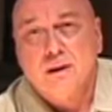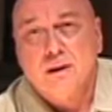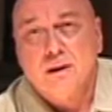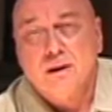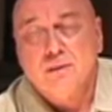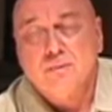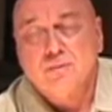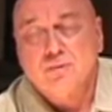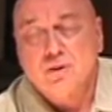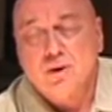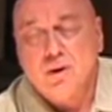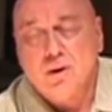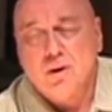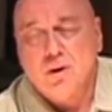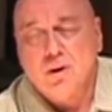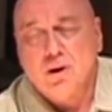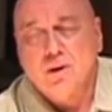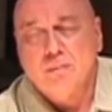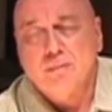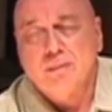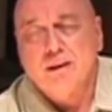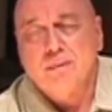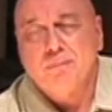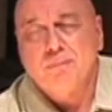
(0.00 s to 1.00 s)
it was all
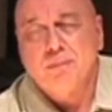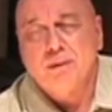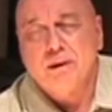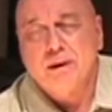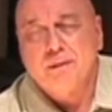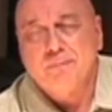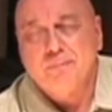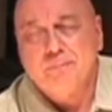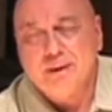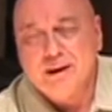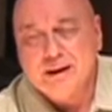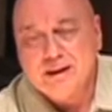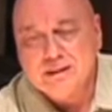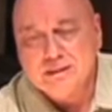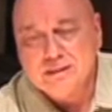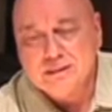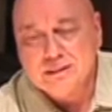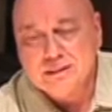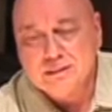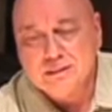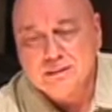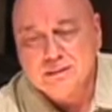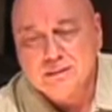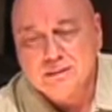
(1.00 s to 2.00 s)
about playing
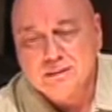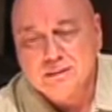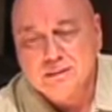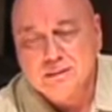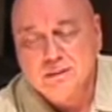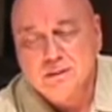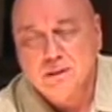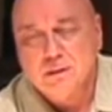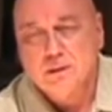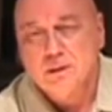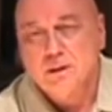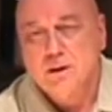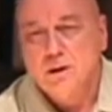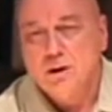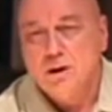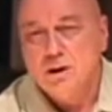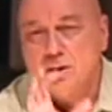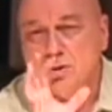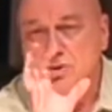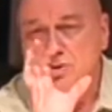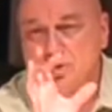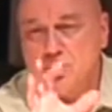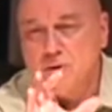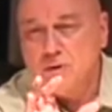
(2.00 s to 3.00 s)
basics,
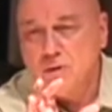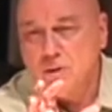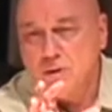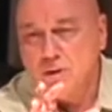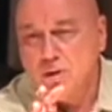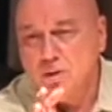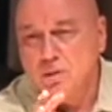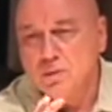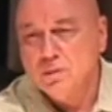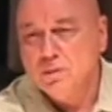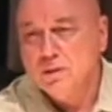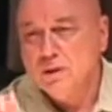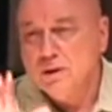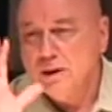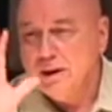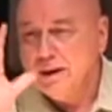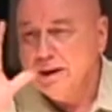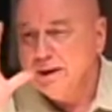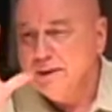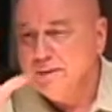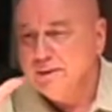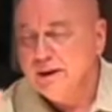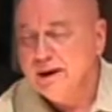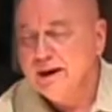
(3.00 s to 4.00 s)
a solo,
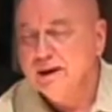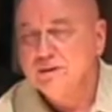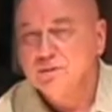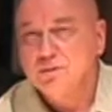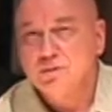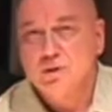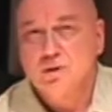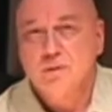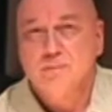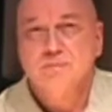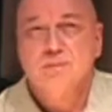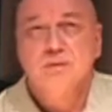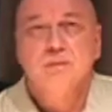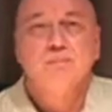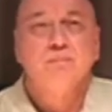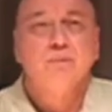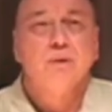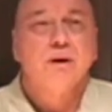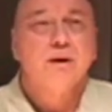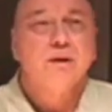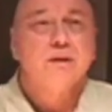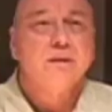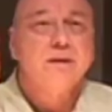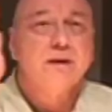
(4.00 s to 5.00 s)
and the excerpts, and
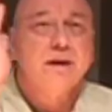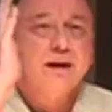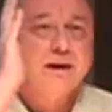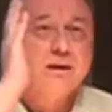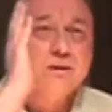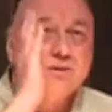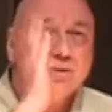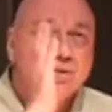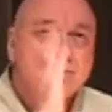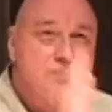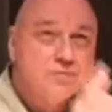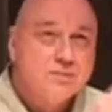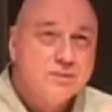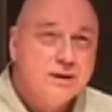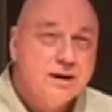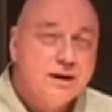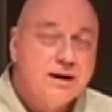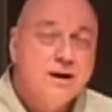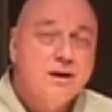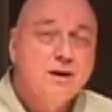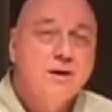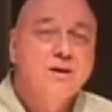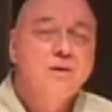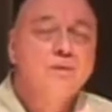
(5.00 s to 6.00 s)
breaking the excerpts
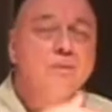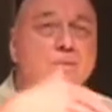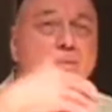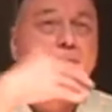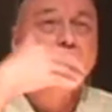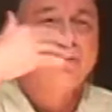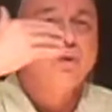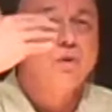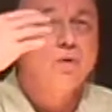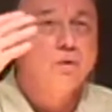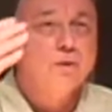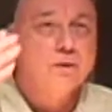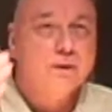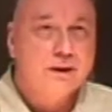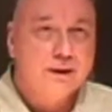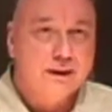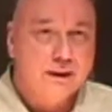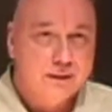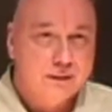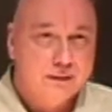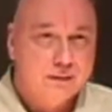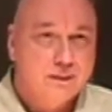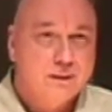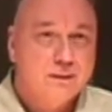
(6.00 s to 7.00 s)
down and recording
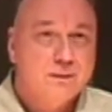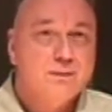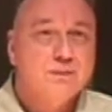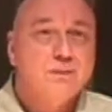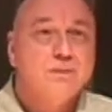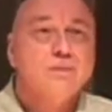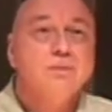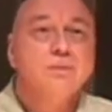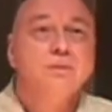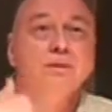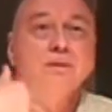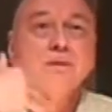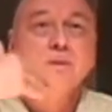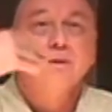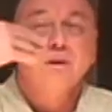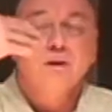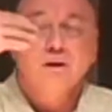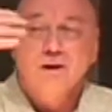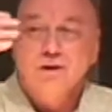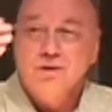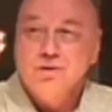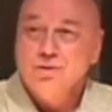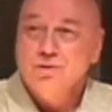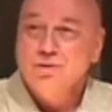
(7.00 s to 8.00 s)
it, and
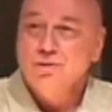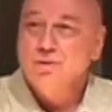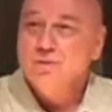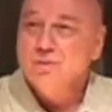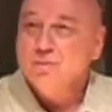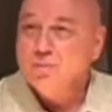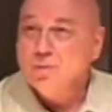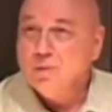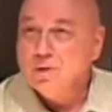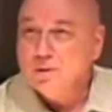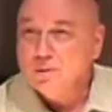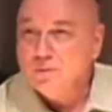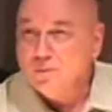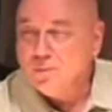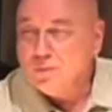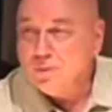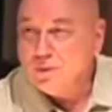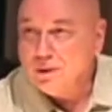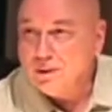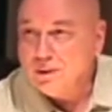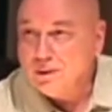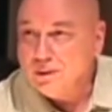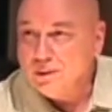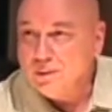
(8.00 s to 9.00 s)
doing
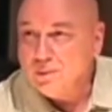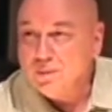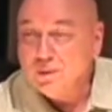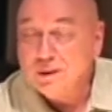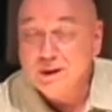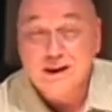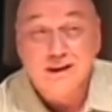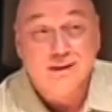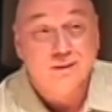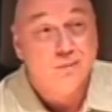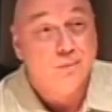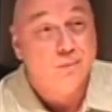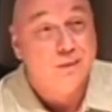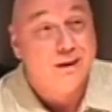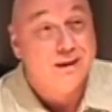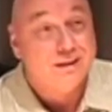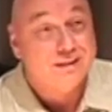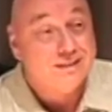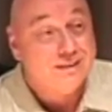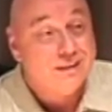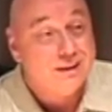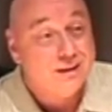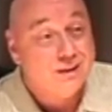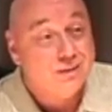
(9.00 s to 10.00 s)
the way I
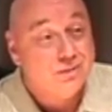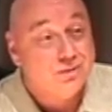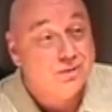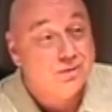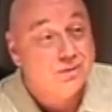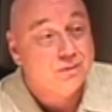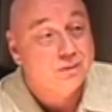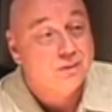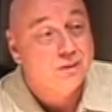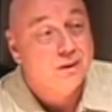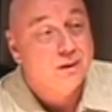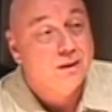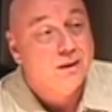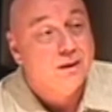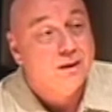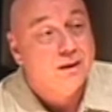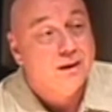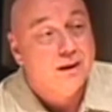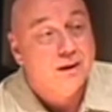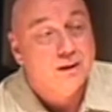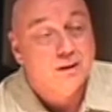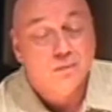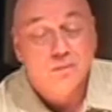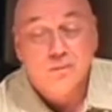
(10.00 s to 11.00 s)
teach
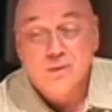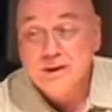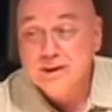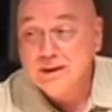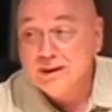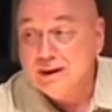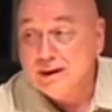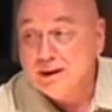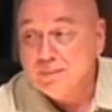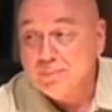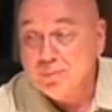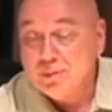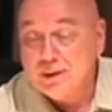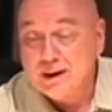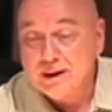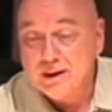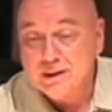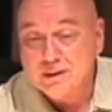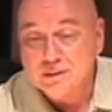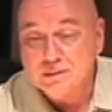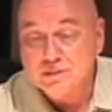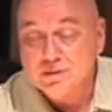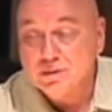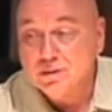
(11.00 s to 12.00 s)
and the way that I
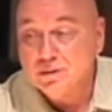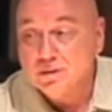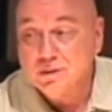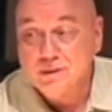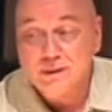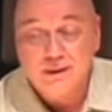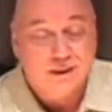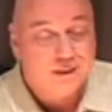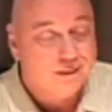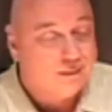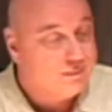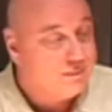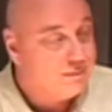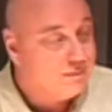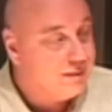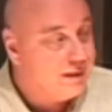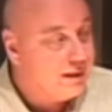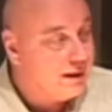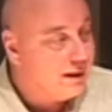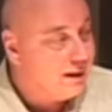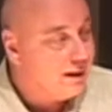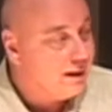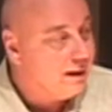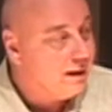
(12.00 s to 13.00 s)
practice. Like
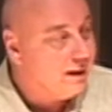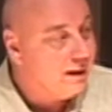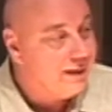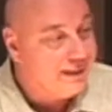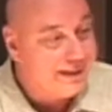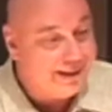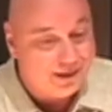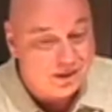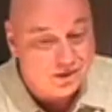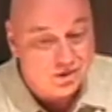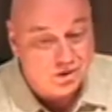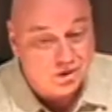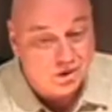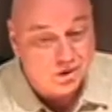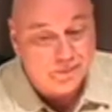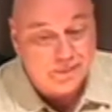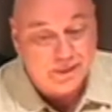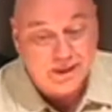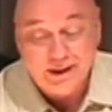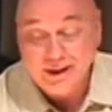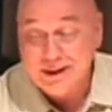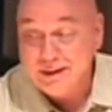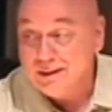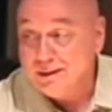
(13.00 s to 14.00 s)
taking an excerpt
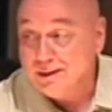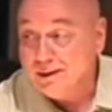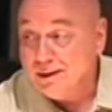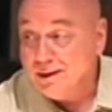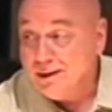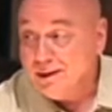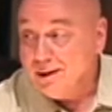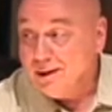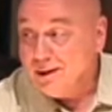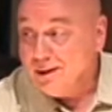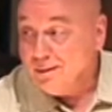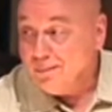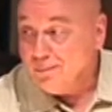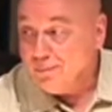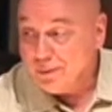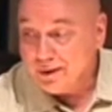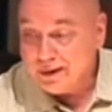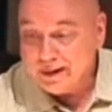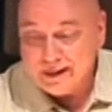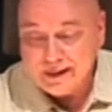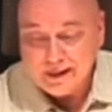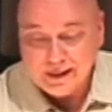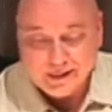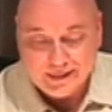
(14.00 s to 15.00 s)
and
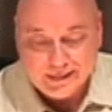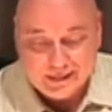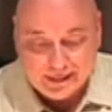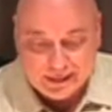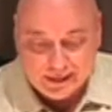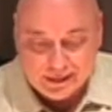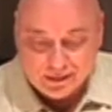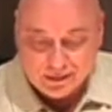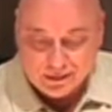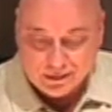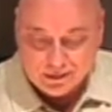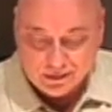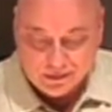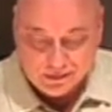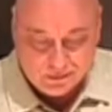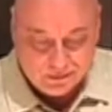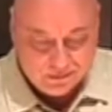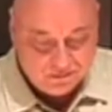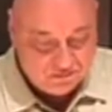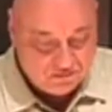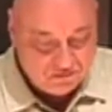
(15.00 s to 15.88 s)
breaking it down to